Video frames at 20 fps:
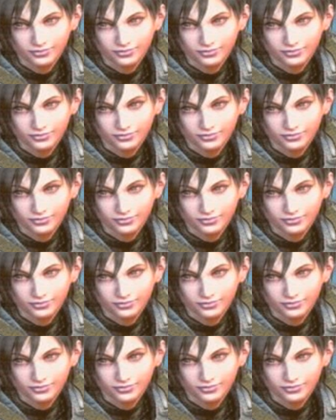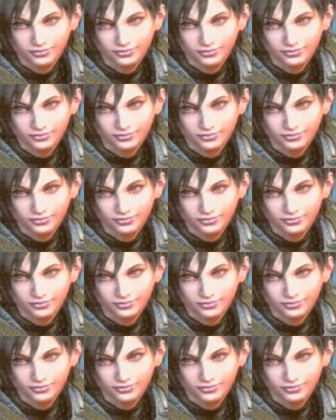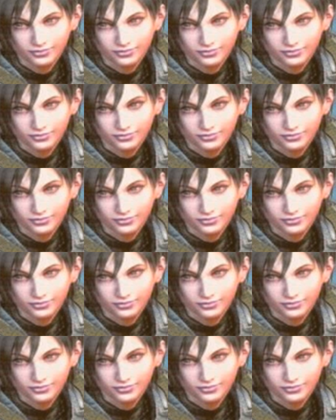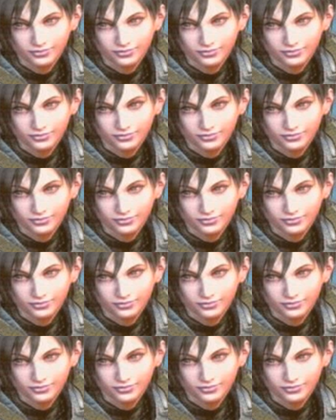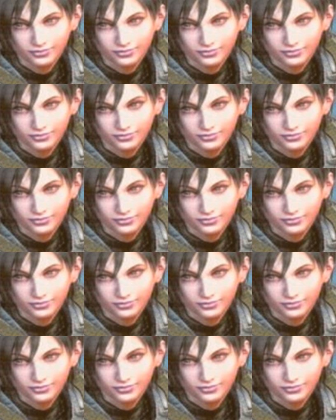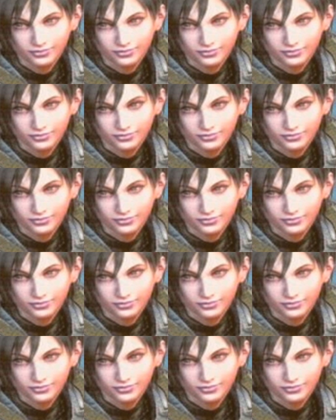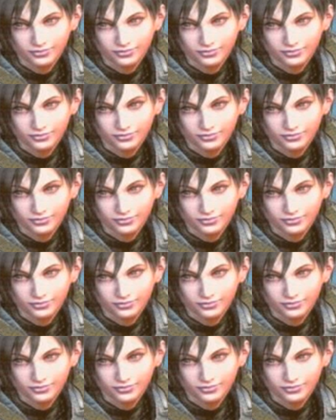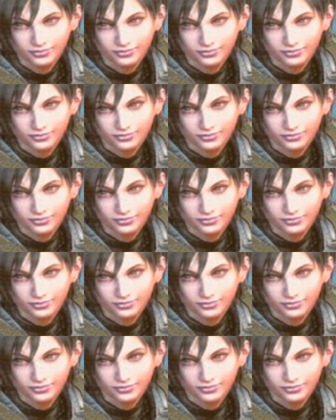[no speech]